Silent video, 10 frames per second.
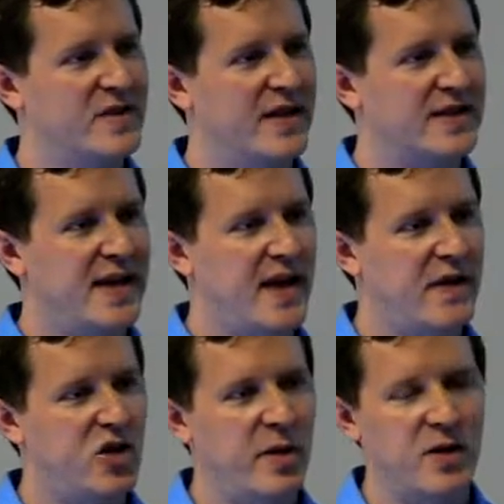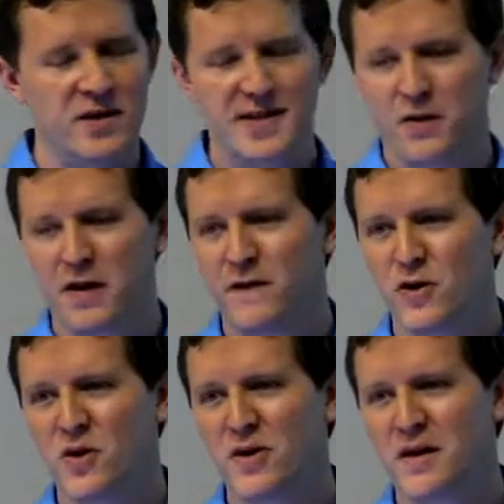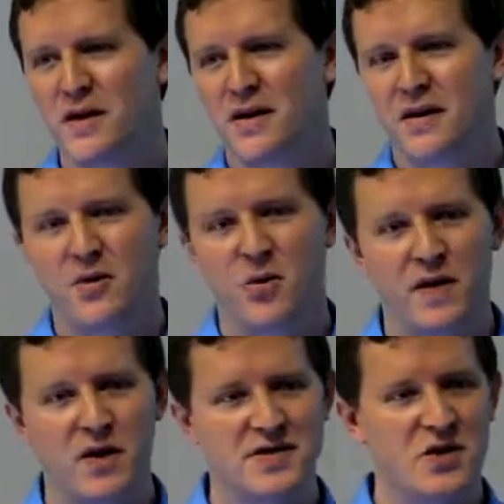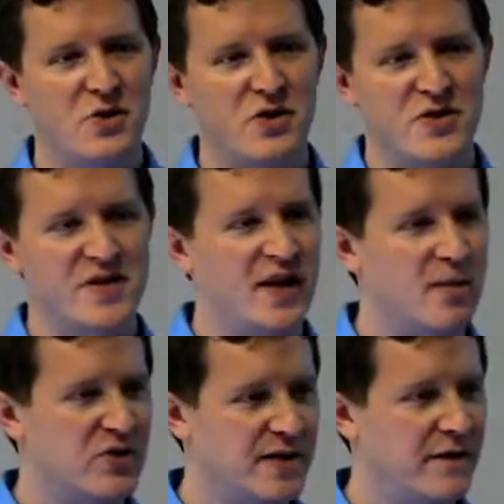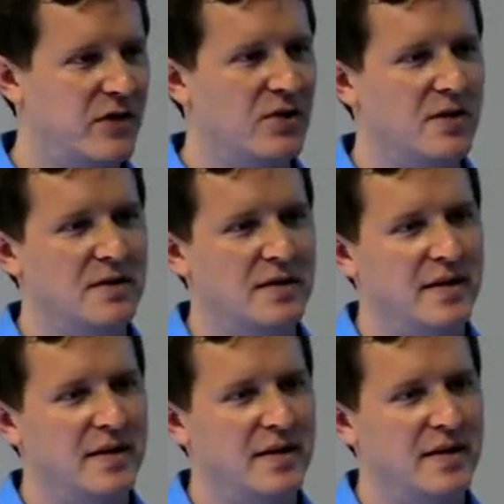It's like saying that nobody wants healthy food when there's no nutrition labels on food.